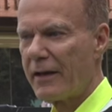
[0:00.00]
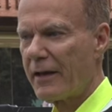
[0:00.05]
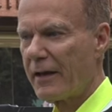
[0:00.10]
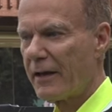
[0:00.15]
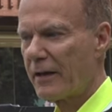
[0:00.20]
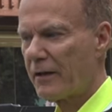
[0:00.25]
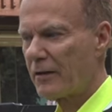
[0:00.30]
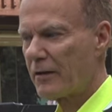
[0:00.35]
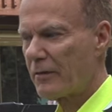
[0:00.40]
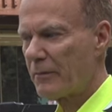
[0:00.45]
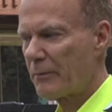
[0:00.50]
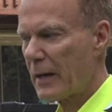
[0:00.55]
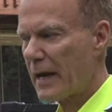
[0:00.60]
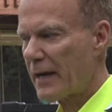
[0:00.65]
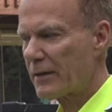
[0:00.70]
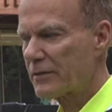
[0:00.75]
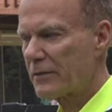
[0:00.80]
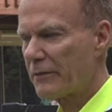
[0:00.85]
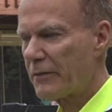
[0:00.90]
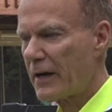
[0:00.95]
And
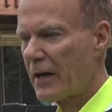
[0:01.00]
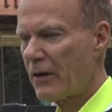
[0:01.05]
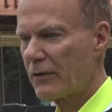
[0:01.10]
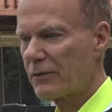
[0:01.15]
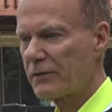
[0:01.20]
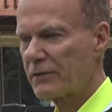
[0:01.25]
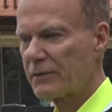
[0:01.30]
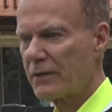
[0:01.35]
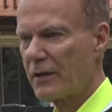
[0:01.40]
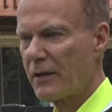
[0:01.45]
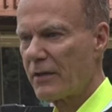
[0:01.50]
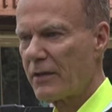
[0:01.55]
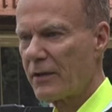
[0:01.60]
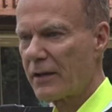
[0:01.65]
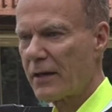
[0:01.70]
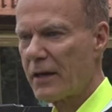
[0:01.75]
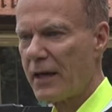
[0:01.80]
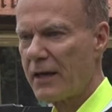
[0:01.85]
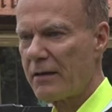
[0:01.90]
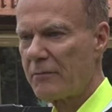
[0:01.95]
Passive House
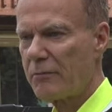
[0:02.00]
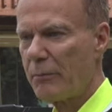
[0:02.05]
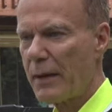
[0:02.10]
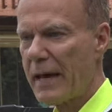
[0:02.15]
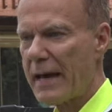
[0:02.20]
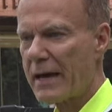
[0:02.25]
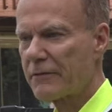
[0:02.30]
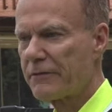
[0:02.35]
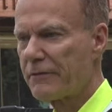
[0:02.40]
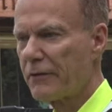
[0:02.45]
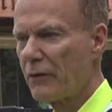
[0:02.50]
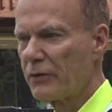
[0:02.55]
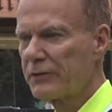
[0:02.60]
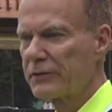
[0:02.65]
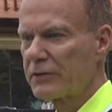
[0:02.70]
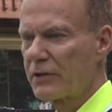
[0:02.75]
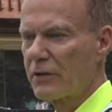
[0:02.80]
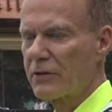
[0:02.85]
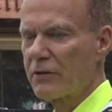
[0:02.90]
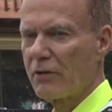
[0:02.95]
came back full
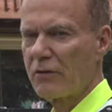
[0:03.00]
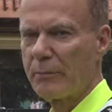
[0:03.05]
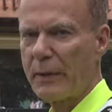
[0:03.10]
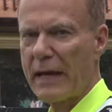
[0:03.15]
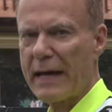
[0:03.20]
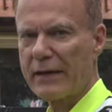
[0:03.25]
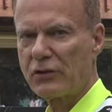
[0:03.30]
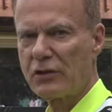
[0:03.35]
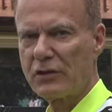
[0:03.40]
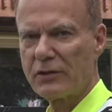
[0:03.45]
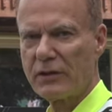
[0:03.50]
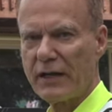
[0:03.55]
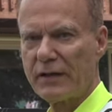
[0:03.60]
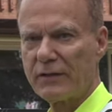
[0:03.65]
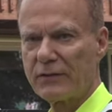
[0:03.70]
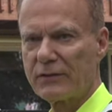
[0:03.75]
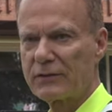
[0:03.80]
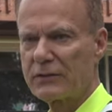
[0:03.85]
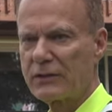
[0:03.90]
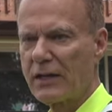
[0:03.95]
circle back to the
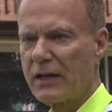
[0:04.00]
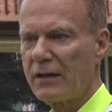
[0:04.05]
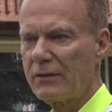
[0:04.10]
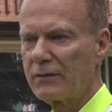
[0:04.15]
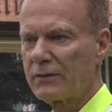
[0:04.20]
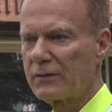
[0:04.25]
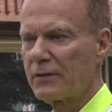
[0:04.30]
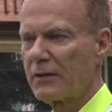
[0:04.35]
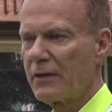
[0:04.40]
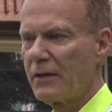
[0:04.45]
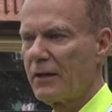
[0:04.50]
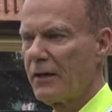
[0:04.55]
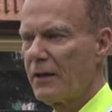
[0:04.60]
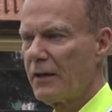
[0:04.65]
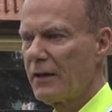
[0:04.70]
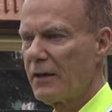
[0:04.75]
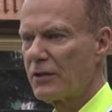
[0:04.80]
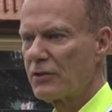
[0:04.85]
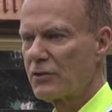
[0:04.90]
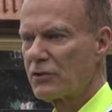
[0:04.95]
United States
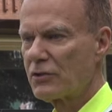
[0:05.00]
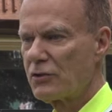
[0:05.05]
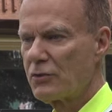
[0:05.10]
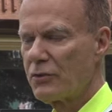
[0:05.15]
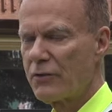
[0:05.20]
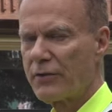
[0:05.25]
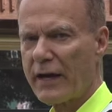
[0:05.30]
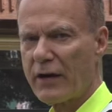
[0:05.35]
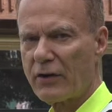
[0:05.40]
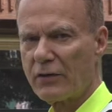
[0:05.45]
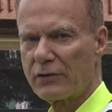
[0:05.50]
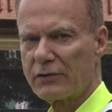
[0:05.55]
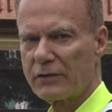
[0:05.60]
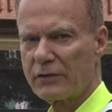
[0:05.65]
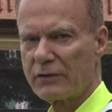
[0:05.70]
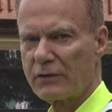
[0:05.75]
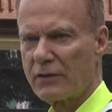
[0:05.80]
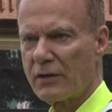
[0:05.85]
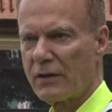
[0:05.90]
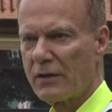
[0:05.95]
in
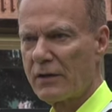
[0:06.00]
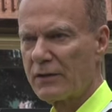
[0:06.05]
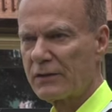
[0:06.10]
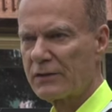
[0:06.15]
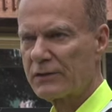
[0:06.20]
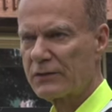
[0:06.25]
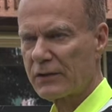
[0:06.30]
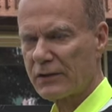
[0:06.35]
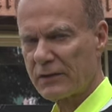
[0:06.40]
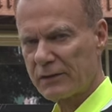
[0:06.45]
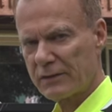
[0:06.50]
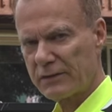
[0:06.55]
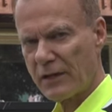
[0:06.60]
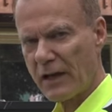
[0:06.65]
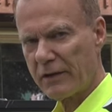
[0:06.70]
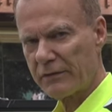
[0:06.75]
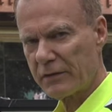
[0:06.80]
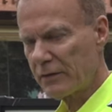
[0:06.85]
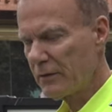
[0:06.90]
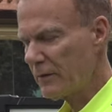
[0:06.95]

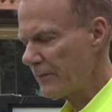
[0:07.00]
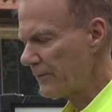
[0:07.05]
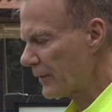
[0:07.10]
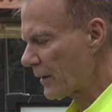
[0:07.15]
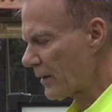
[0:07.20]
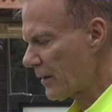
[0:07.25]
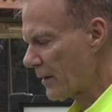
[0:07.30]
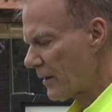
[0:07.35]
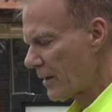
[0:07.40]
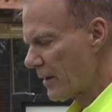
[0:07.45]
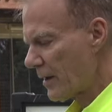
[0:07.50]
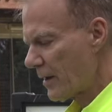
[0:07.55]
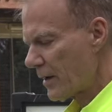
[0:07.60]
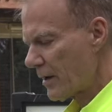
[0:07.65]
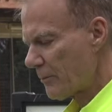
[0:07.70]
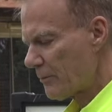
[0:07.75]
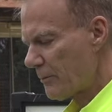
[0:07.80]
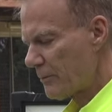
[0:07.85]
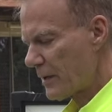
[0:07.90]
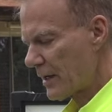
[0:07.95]
2006-07.
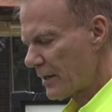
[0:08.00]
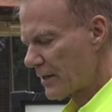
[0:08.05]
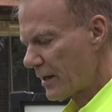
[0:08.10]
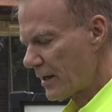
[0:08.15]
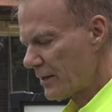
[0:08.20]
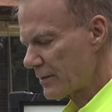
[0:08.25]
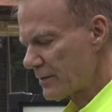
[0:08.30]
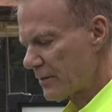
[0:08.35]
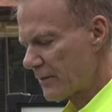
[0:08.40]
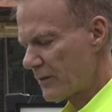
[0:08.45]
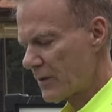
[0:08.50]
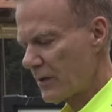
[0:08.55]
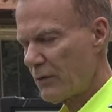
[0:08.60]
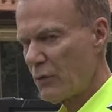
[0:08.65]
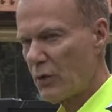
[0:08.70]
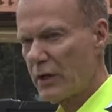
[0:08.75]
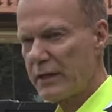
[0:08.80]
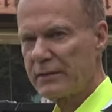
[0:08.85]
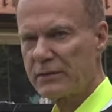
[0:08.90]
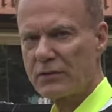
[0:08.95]
Because of the
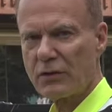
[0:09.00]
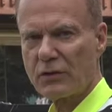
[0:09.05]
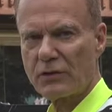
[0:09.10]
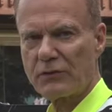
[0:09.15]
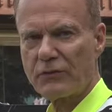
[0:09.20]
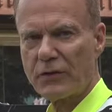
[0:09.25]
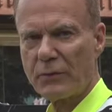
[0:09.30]
research